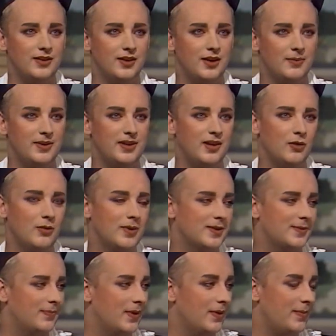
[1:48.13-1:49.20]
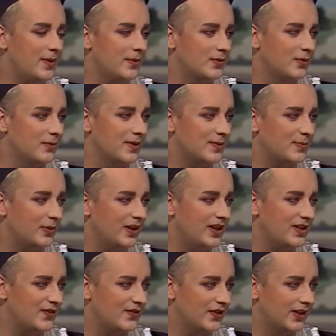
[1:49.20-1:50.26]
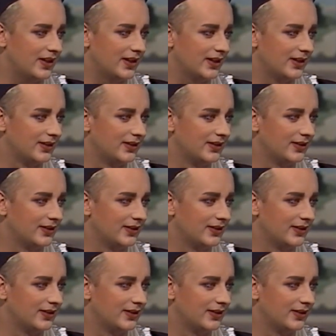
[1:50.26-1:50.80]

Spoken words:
you know, I mean, the Beatles almost praised for that,